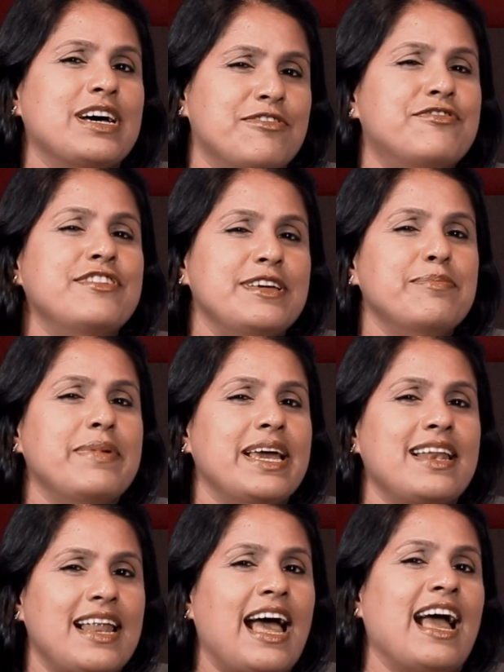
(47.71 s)

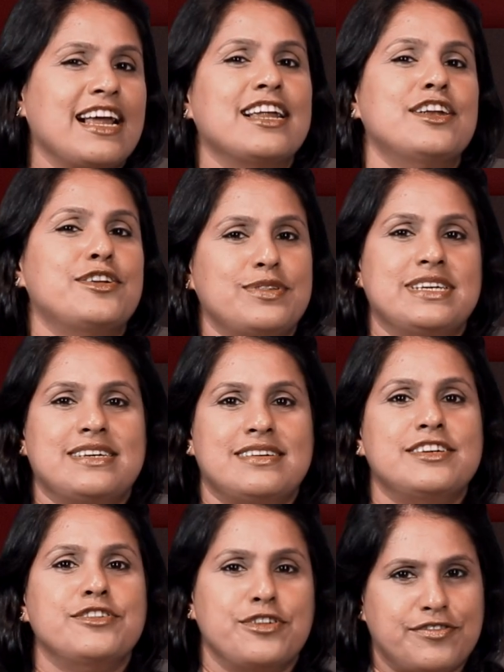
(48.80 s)
female angle to the
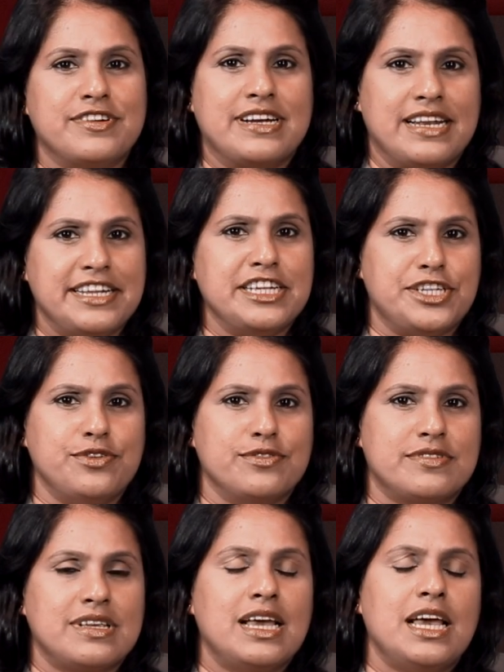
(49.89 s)
fertility
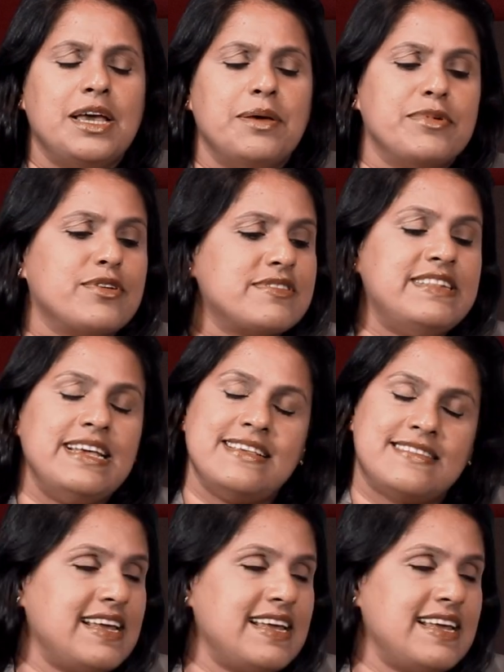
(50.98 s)
issues, because these